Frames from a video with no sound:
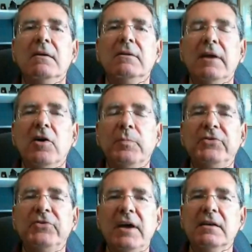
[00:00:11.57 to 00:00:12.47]
to help
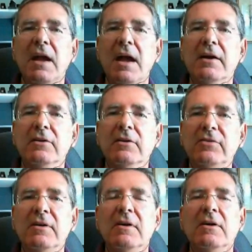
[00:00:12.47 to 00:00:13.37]
set Canada's
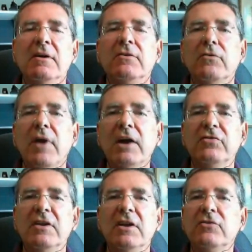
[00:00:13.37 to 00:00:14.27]

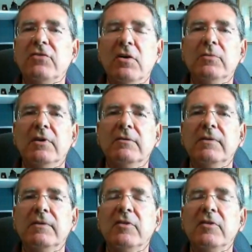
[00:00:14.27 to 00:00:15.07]
direction in terms of the